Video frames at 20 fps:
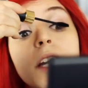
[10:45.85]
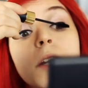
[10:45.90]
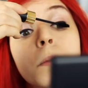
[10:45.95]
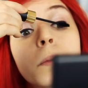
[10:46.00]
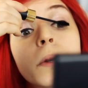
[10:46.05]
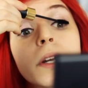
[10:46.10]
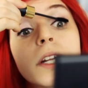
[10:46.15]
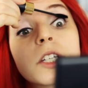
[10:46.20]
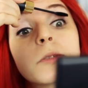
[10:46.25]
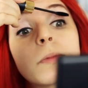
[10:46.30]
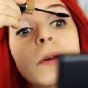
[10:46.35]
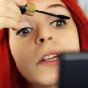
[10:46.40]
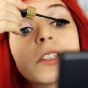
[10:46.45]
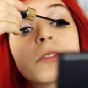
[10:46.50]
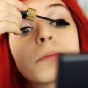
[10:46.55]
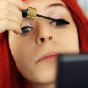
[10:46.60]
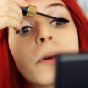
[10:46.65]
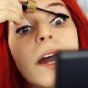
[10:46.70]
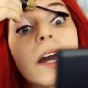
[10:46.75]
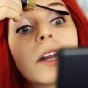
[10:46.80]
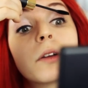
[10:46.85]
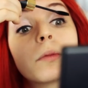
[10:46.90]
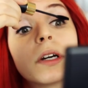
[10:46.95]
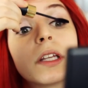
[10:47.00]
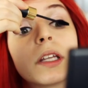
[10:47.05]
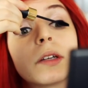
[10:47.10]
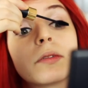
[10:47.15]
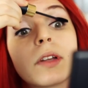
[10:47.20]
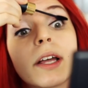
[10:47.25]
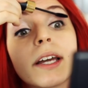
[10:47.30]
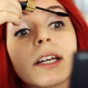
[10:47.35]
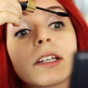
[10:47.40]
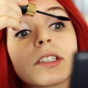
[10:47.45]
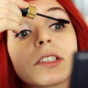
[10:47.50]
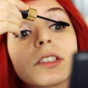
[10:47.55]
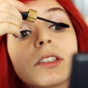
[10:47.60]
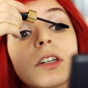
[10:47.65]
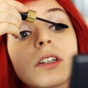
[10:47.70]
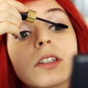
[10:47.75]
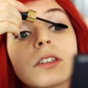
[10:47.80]
like a really expensive brand where they've like
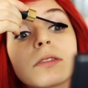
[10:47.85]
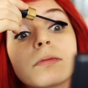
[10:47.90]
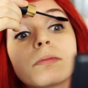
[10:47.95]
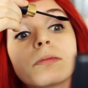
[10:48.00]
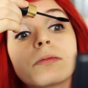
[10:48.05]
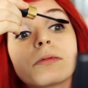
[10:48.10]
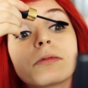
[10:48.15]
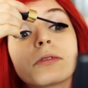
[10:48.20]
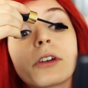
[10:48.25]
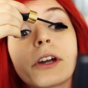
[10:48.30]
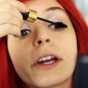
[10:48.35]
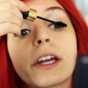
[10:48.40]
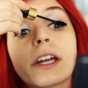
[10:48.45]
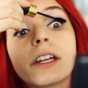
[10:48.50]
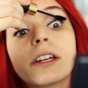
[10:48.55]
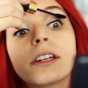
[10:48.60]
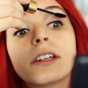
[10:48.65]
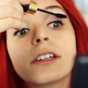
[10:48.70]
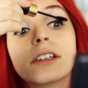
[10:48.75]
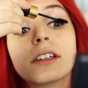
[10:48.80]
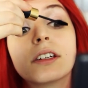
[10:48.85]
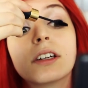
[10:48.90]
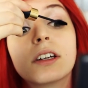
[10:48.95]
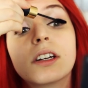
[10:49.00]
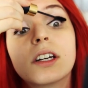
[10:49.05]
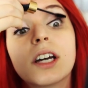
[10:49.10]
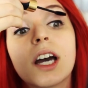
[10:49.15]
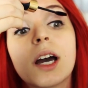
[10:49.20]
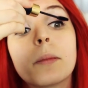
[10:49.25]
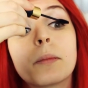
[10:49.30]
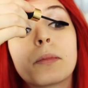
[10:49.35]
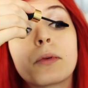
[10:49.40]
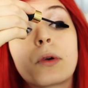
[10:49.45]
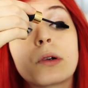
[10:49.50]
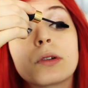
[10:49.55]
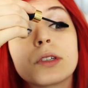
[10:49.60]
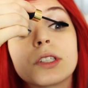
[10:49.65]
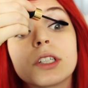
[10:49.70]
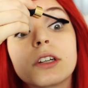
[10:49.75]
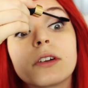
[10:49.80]
stuck freaking
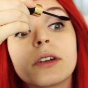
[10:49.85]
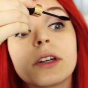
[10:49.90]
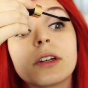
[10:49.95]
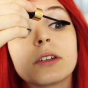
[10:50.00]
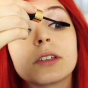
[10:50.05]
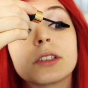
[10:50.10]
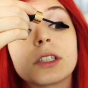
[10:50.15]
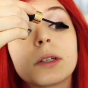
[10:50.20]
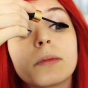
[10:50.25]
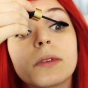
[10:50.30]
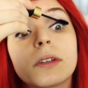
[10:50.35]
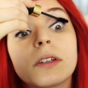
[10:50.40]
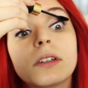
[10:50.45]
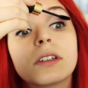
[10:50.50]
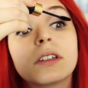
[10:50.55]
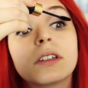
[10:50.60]
ambrosia in it or something.